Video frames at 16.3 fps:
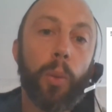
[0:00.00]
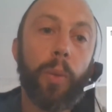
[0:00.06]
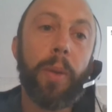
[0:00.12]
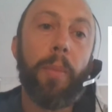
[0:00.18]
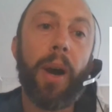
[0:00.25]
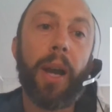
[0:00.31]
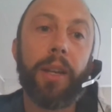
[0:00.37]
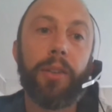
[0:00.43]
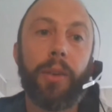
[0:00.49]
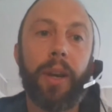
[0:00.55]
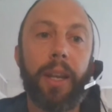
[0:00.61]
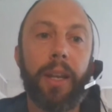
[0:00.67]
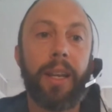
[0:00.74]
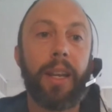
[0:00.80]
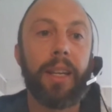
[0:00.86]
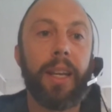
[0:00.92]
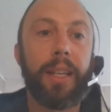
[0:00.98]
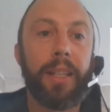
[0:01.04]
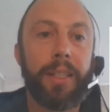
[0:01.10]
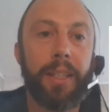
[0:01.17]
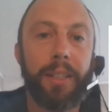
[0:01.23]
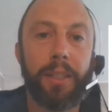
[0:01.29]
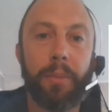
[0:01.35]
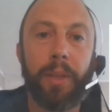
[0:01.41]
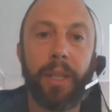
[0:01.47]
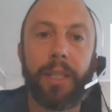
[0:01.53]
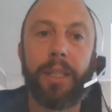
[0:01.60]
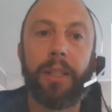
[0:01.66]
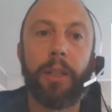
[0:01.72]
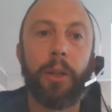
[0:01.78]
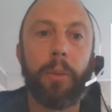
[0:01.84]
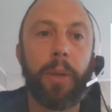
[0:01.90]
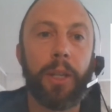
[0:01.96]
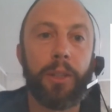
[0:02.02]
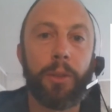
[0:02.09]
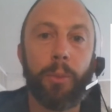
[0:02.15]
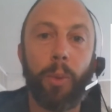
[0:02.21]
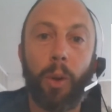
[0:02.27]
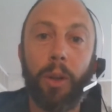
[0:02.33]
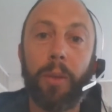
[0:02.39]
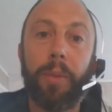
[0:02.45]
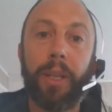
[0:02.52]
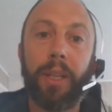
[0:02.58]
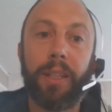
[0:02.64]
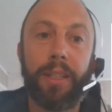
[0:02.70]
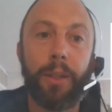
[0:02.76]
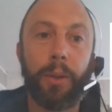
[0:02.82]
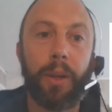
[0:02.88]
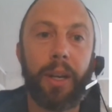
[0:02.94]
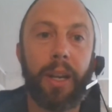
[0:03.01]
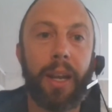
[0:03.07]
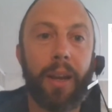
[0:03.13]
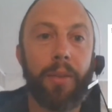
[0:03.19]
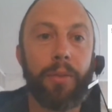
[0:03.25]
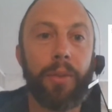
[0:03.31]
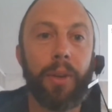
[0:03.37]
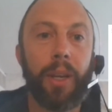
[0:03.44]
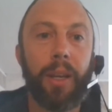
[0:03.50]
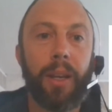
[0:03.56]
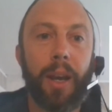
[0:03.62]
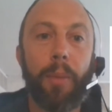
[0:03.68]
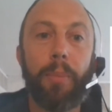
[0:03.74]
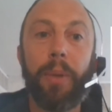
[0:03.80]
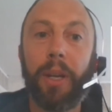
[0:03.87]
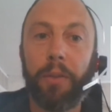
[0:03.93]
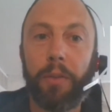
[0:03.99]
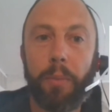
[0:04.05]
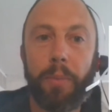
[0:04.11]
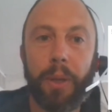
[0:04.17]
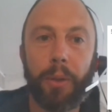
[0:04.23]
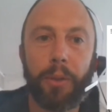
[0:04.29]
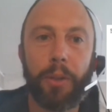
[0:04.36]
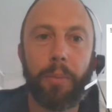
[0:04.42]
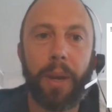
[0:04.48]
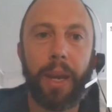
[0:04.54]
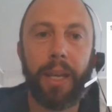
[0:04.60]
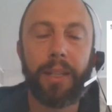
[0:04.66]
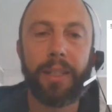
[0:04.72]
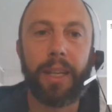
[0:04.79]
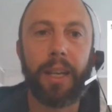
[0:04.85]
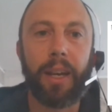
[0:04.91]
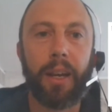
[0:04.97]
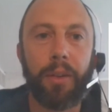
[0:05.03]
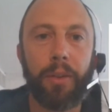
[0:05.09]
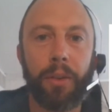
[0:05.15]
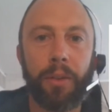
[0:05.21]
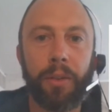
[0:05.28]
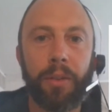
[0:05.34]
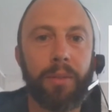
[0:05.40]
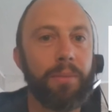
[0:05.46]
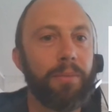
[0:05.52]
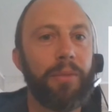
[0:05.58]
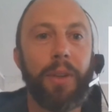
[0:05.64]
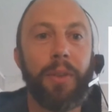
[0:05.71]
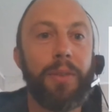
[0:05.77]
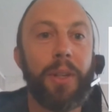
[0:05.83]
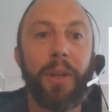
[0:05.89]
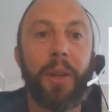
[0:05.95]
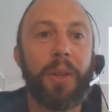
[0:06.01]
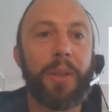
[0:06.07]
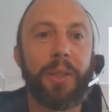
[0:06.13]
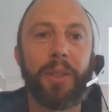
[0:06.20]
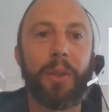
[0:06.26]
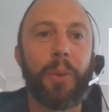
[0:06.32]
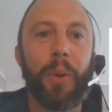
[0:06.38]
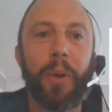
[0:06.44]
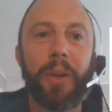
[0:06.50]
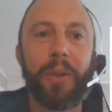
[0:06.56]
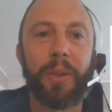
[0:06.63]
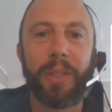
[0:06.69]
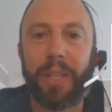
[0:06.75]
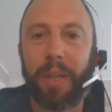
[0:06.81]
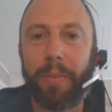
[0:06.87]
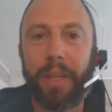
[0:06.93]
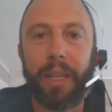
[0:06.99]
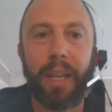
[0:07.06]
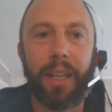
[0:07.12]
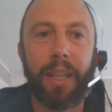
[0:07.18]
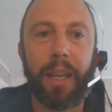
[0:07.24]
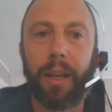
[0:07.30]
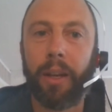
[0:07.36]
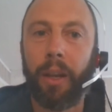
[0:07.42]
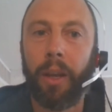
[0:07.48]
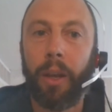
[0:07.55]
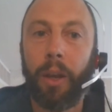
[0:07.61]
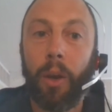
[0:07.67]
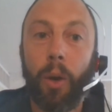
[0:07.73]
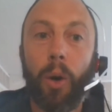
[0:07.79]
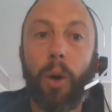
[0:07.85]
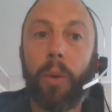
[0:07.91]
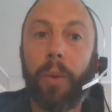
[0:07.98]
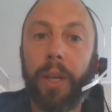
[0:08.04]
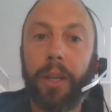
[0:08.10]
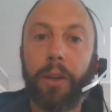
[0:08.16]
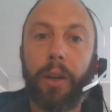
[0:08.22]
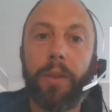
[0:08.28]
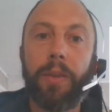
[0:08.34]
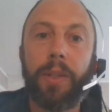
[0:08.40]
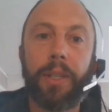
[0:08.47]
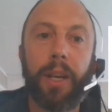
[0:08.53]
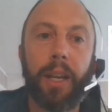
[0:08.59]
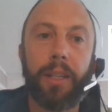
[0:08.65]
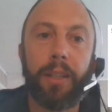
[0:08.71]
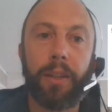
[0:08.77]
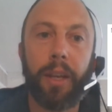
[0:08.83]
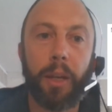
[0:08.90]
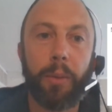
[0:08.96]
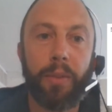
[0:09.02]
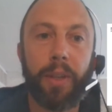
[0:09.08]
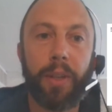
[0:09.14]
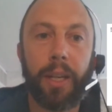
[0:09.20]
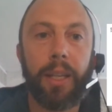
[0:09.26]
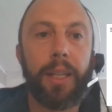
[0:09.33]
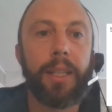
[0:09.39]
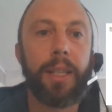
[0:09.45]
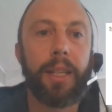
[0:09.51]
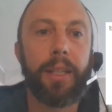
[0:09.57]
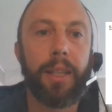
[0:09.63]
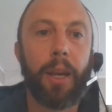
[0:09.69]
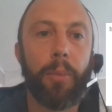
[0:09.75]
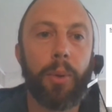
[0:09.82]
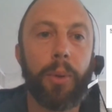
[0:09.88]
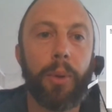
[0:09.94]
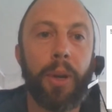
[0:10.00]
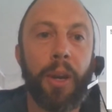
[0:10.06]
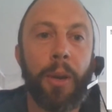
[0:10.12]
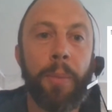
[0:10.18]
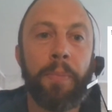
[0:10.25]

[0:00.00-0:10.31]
We might try and get a system that's a little bit smaller, but you're still going to have a bit of a bill to pay, say $150 a quarter or something like that. Or we can oversize it like we've done in this example.